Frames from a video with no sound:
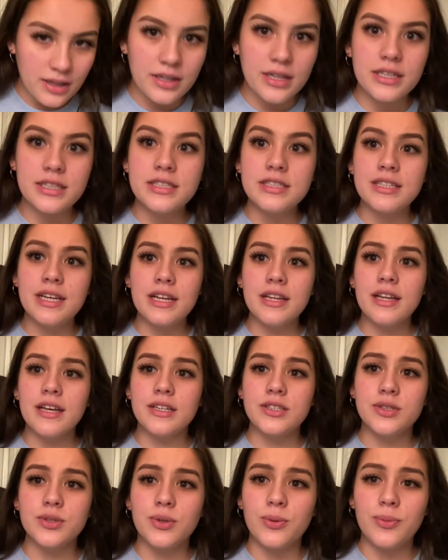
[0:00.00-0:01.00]
They just had like
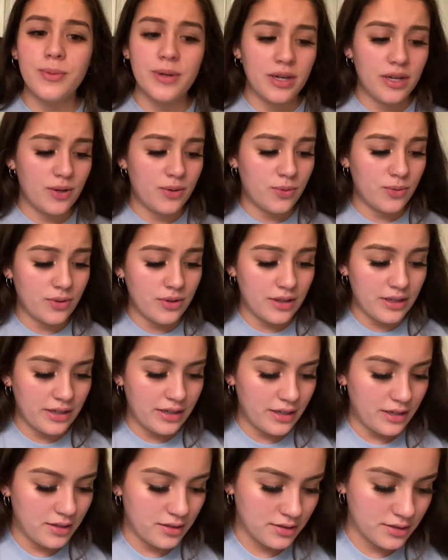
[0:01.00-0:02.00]
so many cool
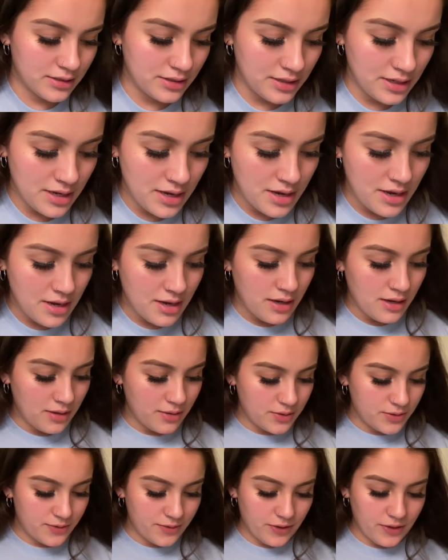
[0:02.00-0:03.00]
things.
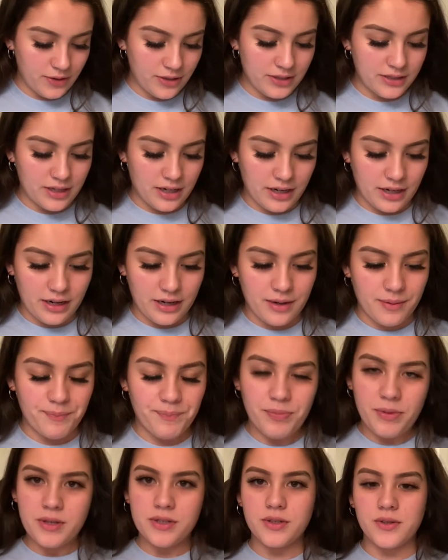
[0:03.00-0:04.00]
It's very exciting.
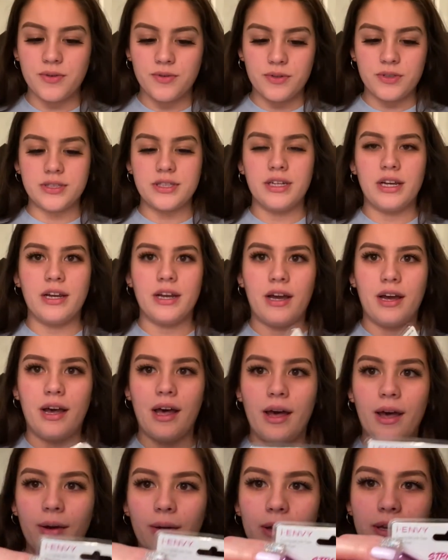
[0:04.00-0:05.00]
So the first thing I
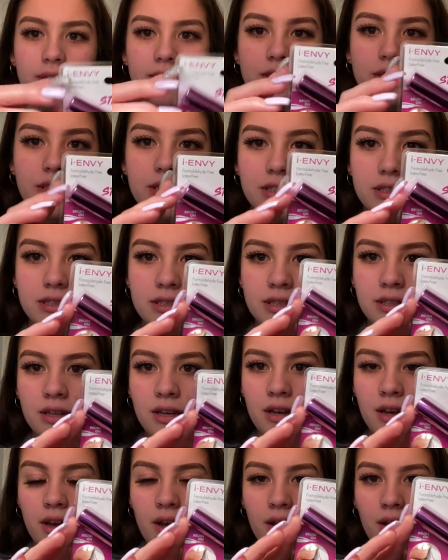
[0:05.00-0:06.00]
got is this
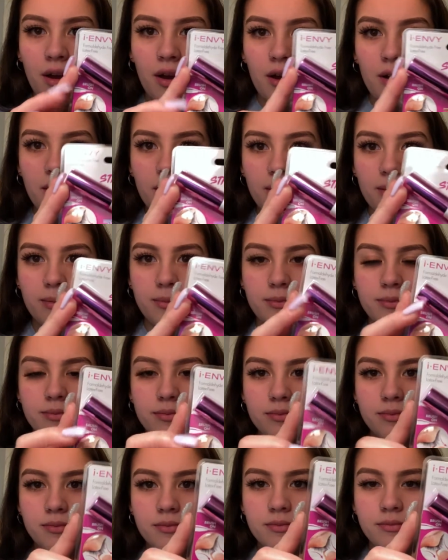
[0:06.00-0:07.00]

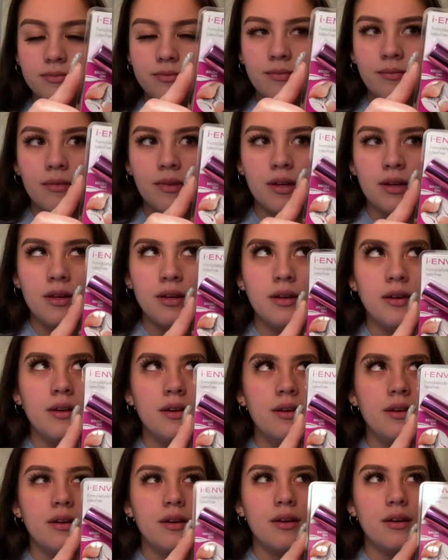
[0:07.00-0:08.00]

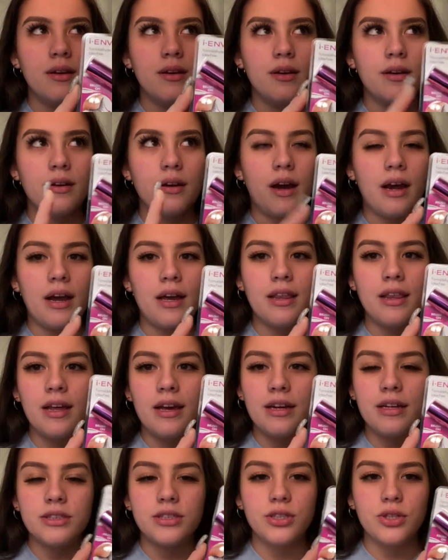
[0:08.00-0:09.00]

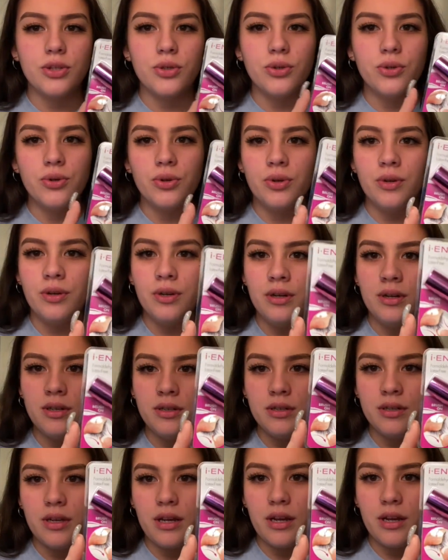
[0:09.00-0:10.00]
eyelash glue.
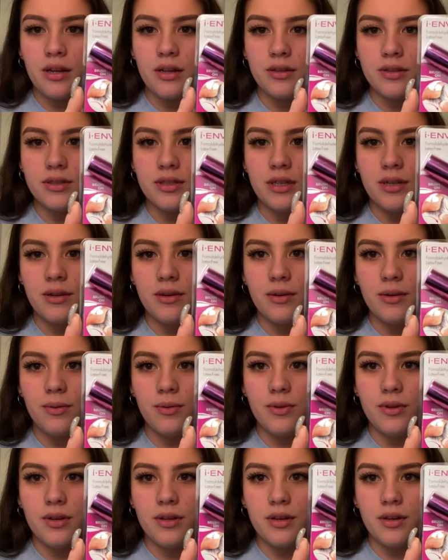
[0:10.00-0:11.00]
And it looks like
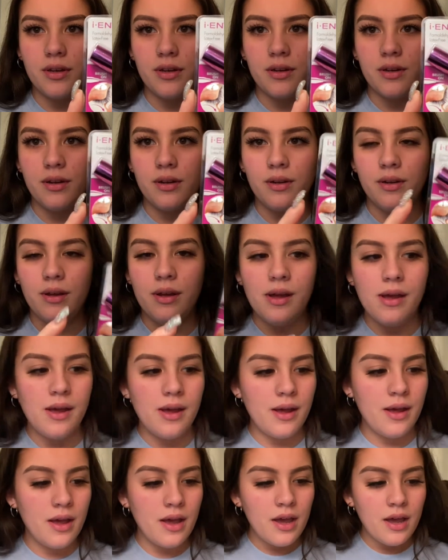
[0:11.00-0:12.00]
really good.
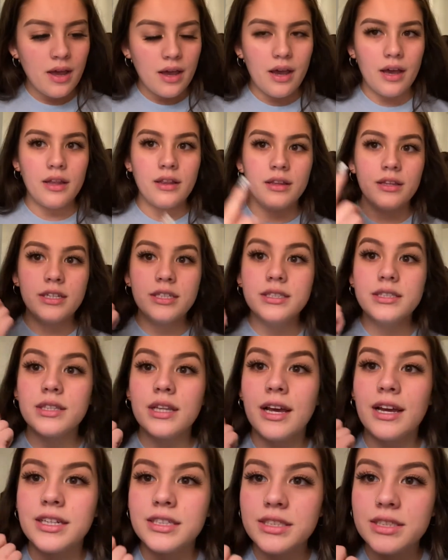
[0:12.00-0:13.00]
And these
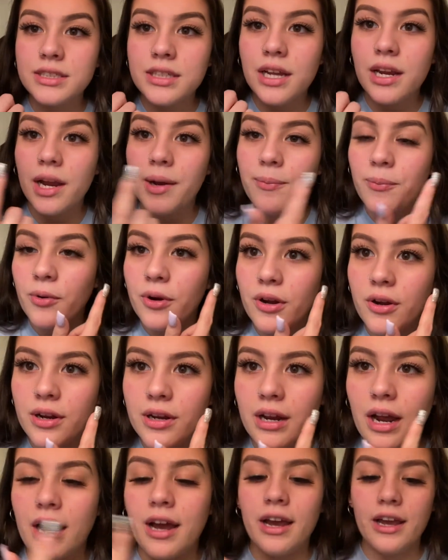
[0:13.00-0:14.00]
lashes that I'm wearing,
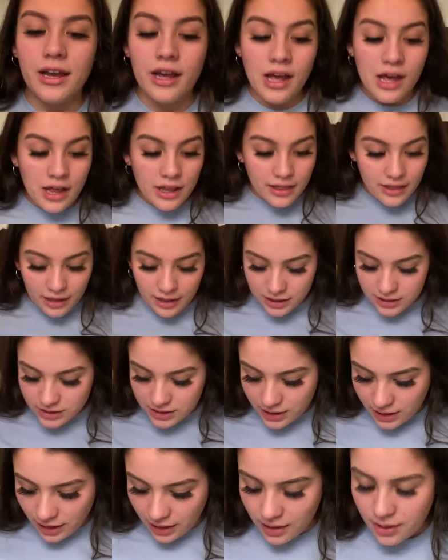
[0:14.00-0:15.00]
they
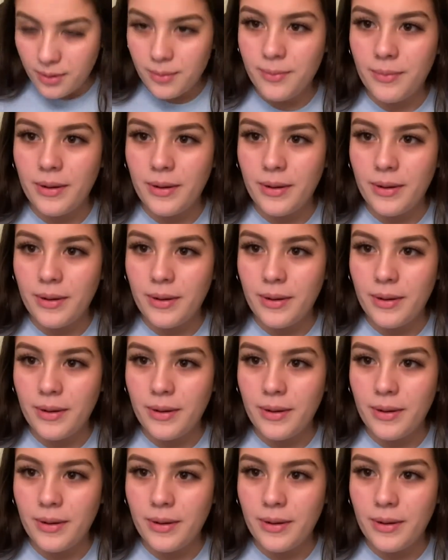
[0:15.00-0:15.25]
actually had them